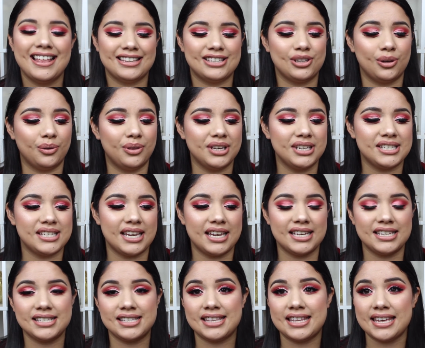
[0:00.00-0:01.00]
So this
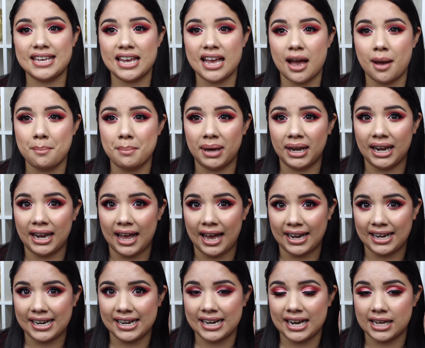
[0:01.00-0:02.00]
is the
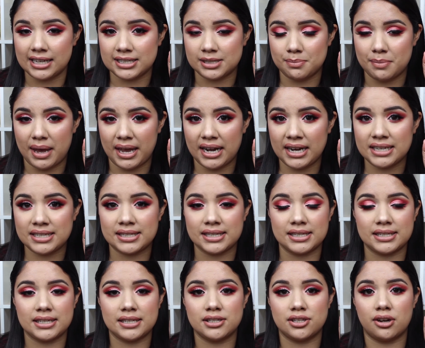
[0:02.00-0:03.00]
Milani Cosmetics.
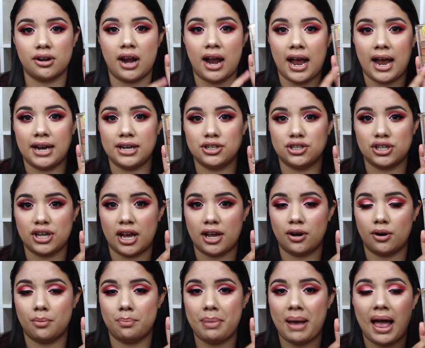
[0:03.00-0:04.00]
This is their
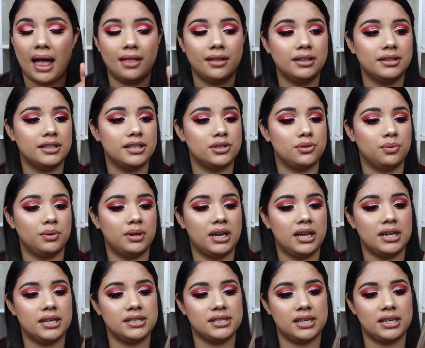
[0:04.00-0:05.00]
eyeshadow palette. This one
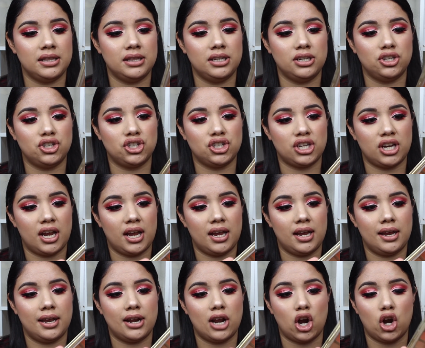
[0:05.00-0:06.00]
is in the
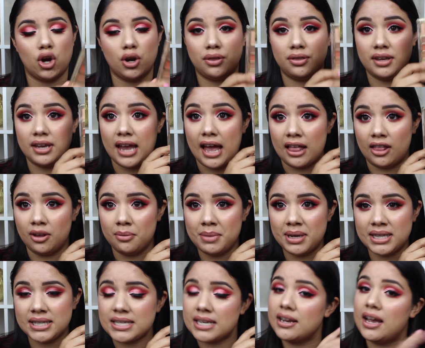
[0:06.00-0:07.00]
shade Earthy
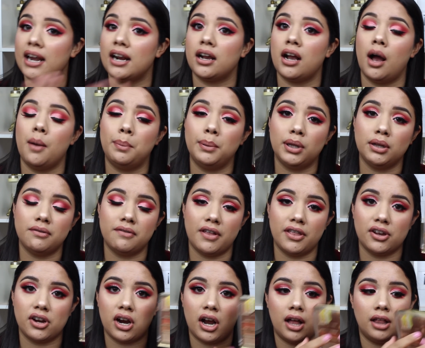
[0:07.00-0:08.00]
Elements. They got a couple of
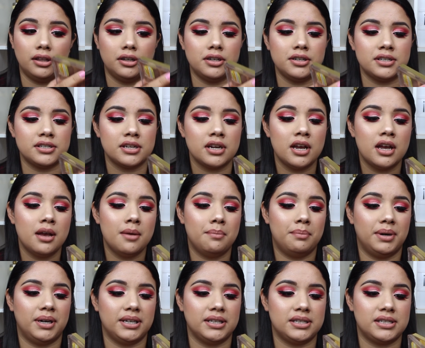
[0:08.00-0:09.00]
other colors,
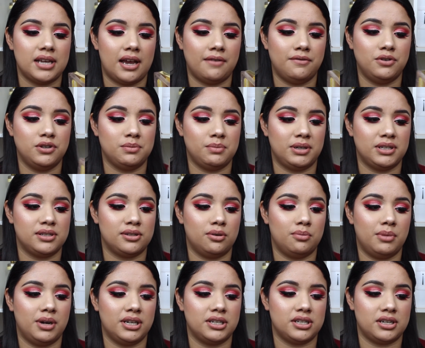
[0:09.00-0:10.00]
but I've used mine so
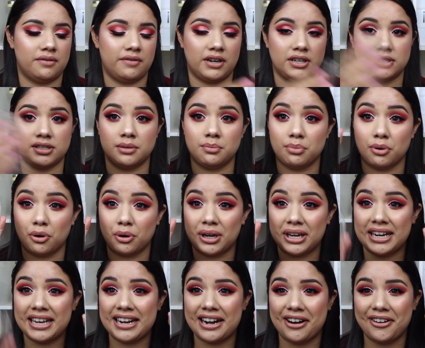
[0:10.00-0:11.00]
much I've actually
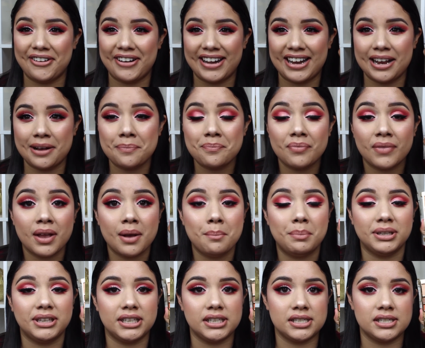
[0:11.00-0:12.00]
broken it already.
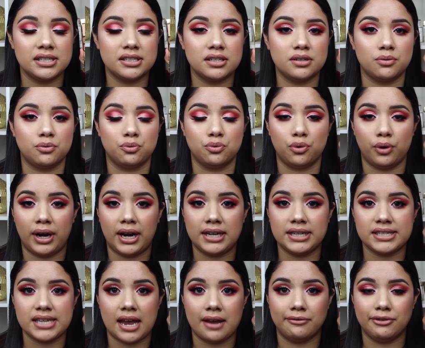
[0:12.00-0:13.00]
But this is a
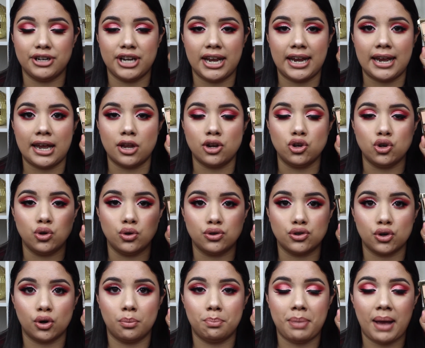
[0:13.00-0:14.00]
great everyday
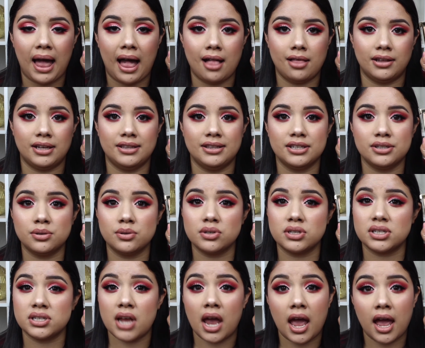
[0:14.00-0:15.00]
neutral palette, and this
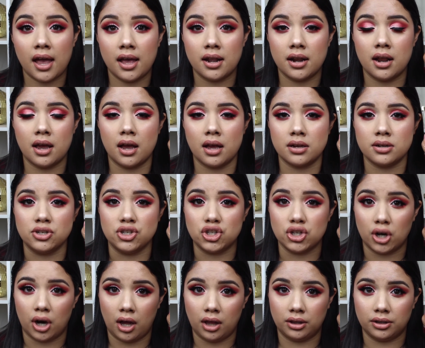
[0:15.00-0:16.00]
was
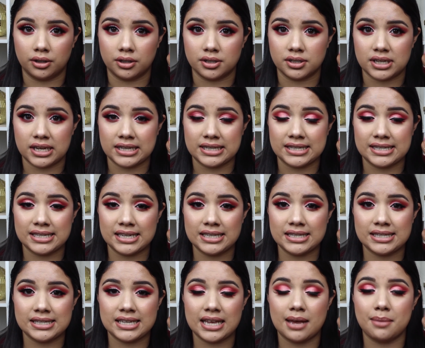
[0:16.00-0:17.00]
$10. And
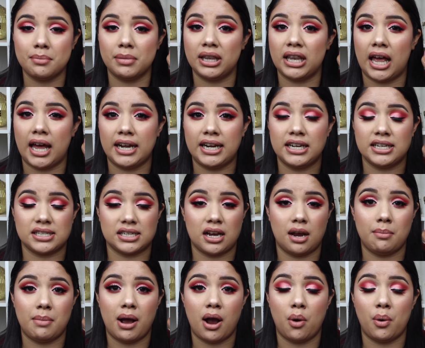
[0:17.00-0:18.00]
since then, Milani has
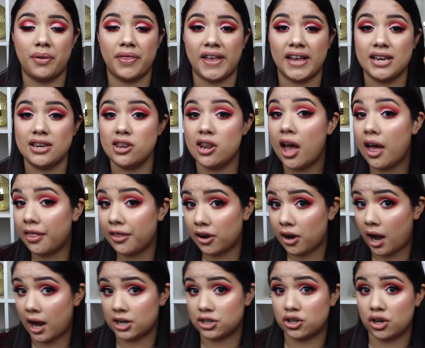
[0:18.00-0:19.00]
come out with
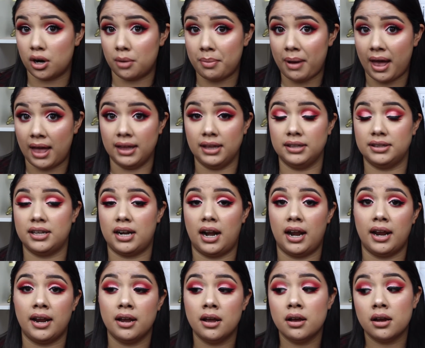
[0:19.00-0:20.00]
another eyeshadow palette that
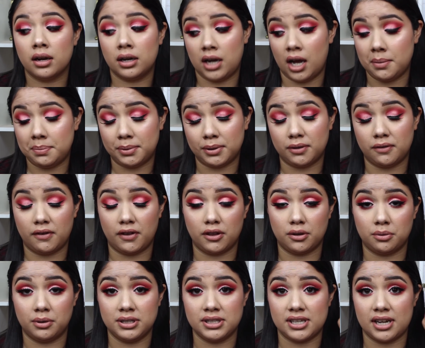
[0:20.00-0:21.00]
I couple of
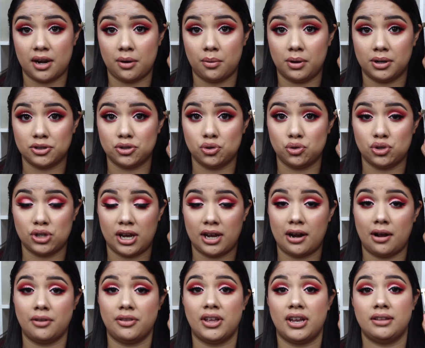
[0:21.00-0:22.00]
other ones that I want to
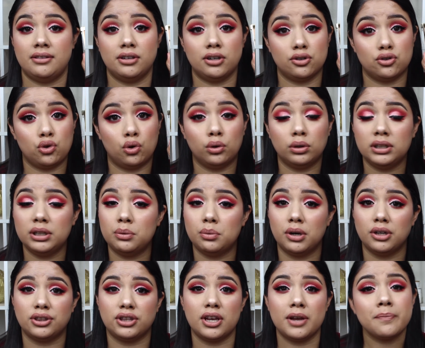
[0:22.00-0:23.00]
shout out that I think are totally
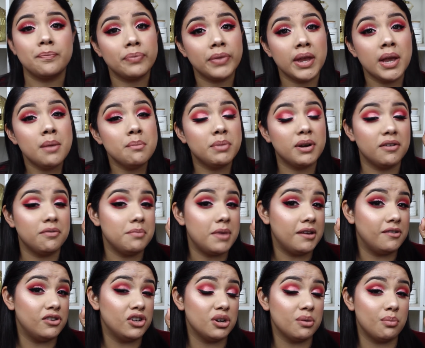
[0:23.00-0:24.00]
worth it. But if
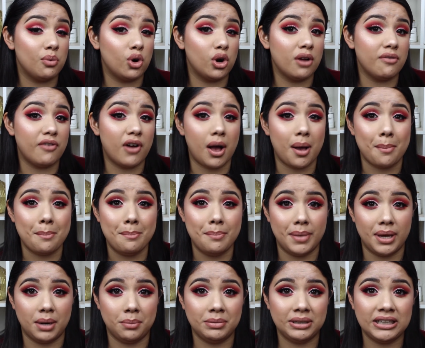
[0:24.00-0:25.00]
maybe you're more of a
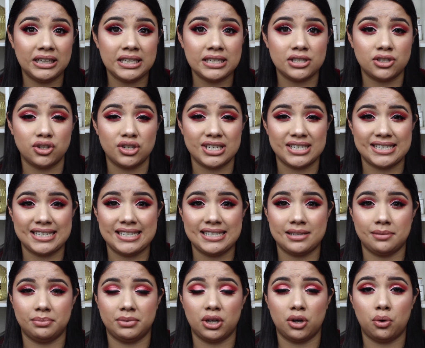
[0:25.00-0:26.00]
minimalist, you just
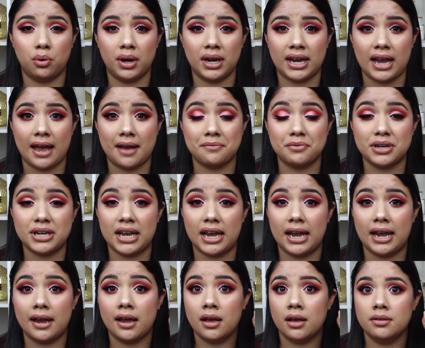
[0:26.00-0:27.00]
need something quick
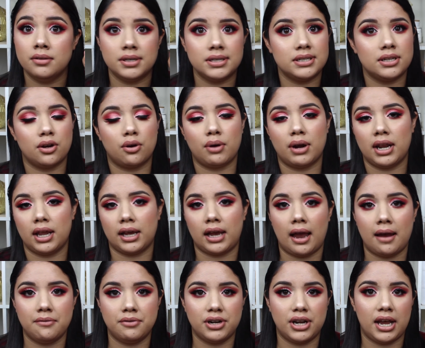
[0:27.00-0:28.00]
everyday, this is a great like
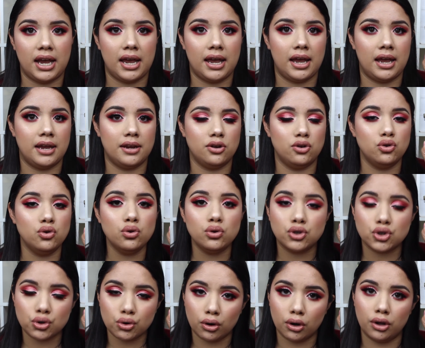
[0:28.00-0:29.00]
everyday
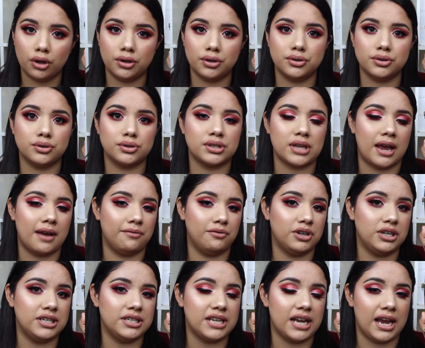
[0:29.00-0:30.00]
neutrals,
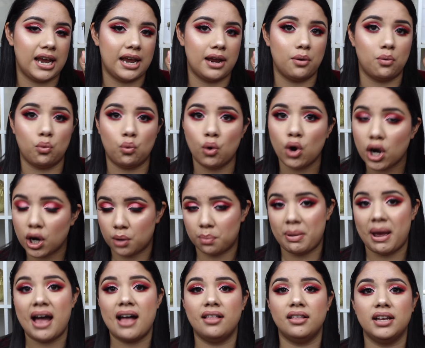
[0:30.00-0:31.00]
everyday work
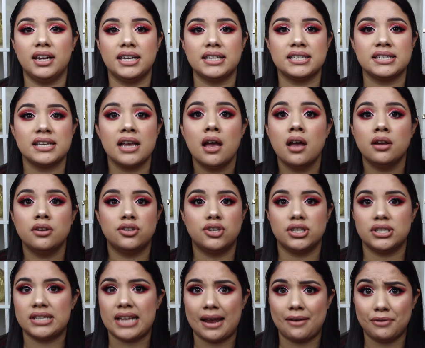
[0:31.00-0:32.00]
palettes,
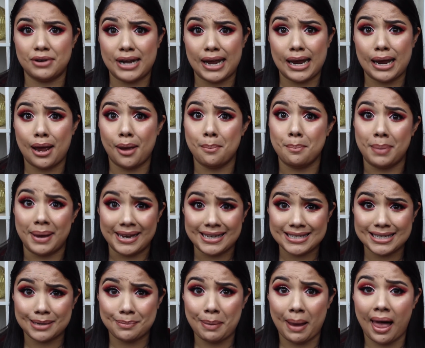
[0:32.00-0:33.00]
just everyday
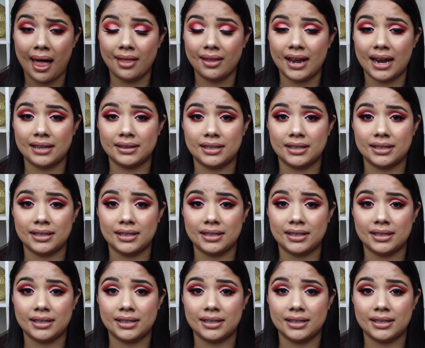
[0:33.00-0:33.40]
basic palette.